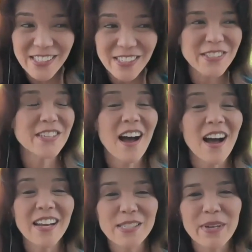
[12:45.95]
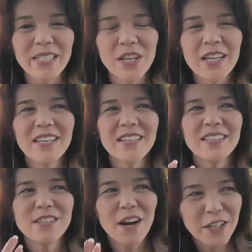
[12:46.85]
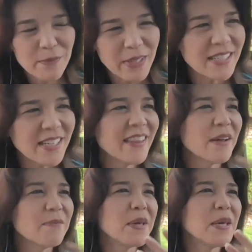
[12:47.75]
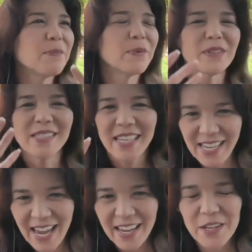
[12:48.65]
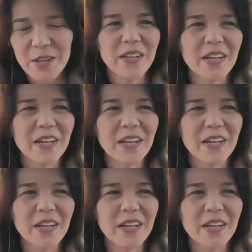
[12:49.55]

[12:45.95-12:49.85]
There's not as much documented in that people today,